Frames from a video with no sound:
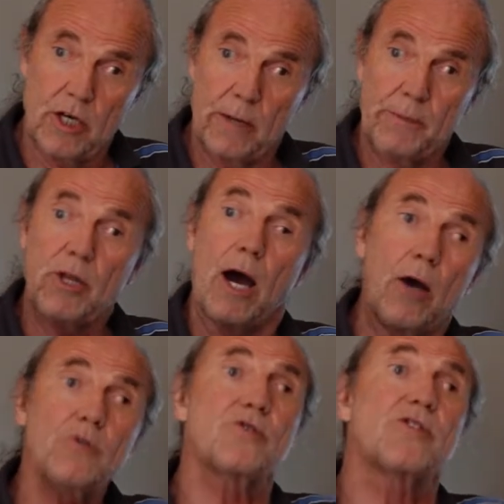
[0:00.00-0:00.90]
about how
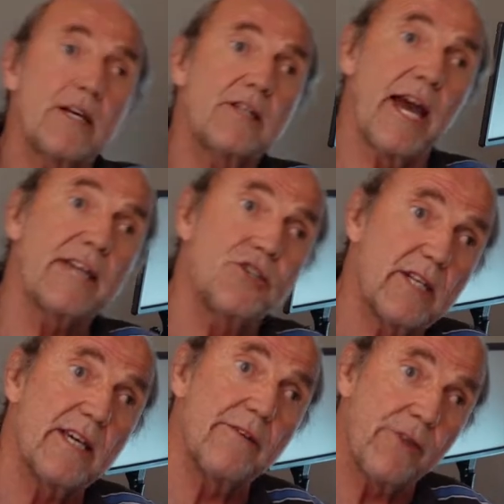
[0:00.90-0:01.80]
society
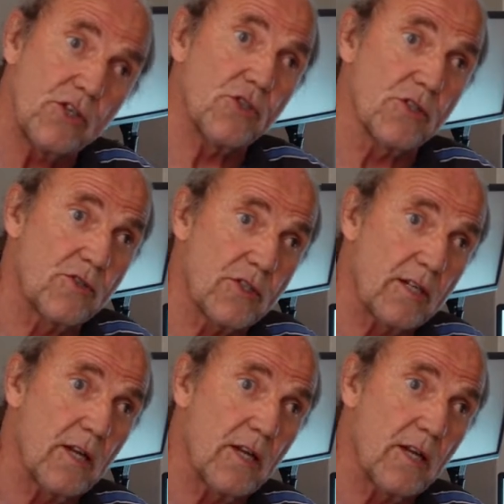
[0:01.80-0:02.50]
actually functions and